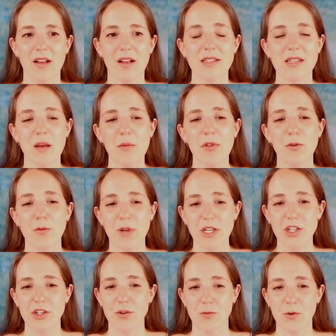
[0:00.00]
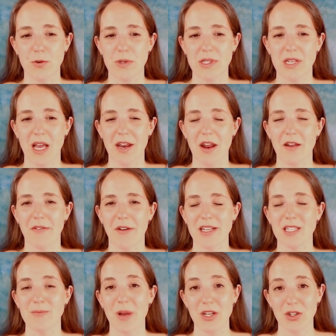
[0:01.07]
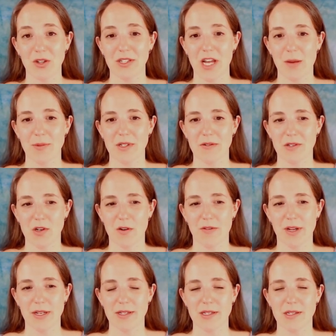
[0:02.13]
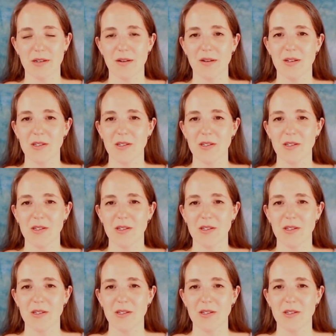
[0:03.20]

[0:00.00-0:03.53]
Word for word: Some three-digit routes identify special types of service.